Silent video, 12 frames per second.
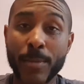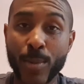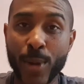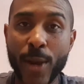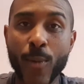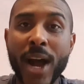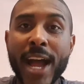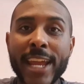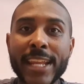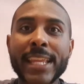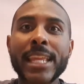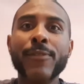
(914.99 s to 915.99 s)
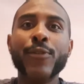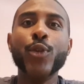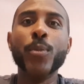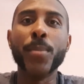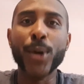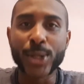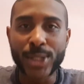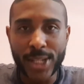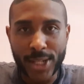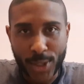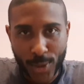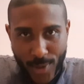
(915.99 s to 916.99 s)
like Bray Wyatt, if you
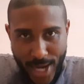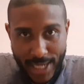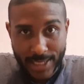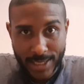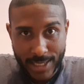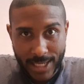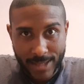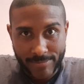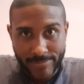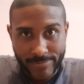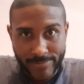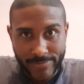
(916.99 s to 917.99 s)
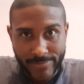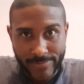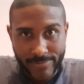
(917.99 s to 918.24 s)
booked it correctly,